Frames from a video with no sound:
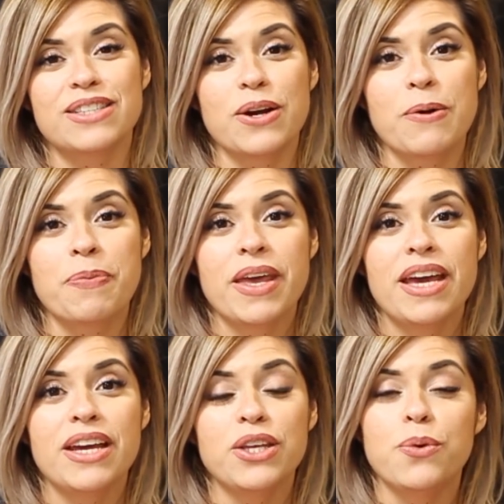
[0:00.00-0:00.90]
So
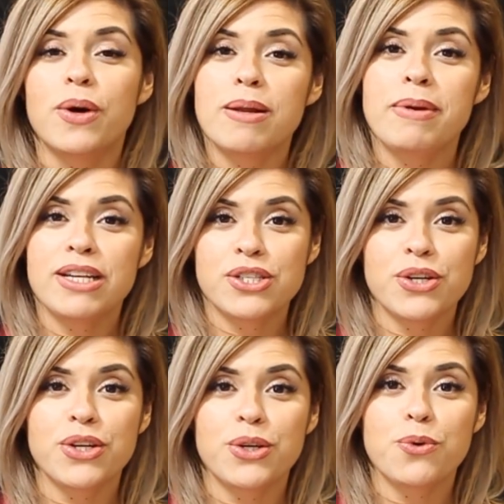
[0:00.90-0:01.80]
you want to make
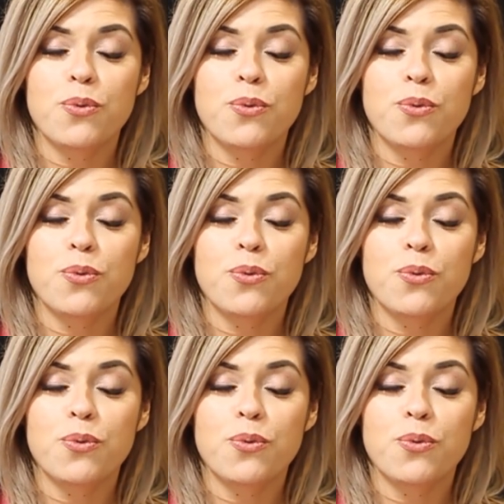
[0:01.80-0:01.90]
sure you